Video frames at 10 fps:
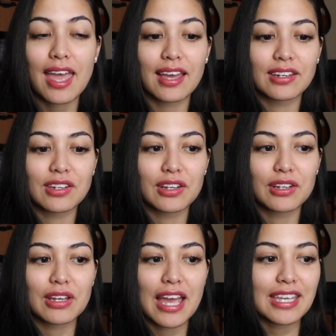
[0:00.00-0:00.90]

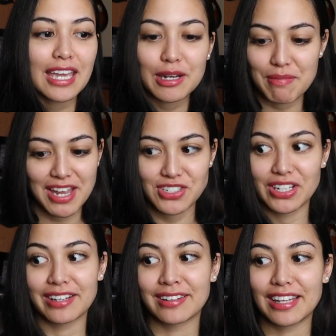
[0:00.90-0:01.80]
and i can't
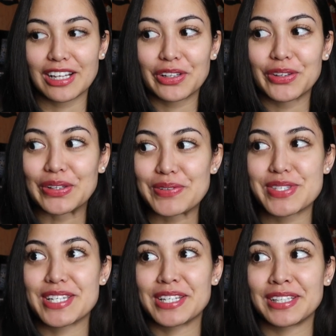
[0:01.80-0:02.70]
imagine like
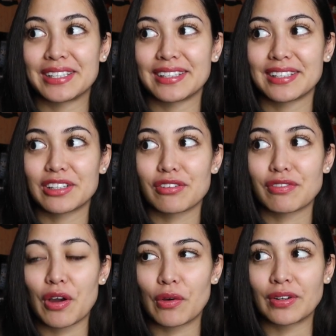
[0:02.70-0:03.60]
losing your
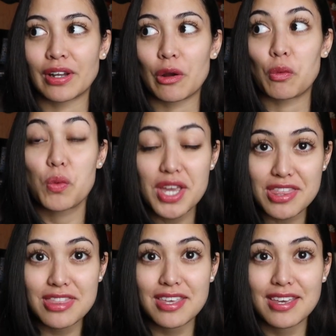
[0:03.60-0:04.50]
phone with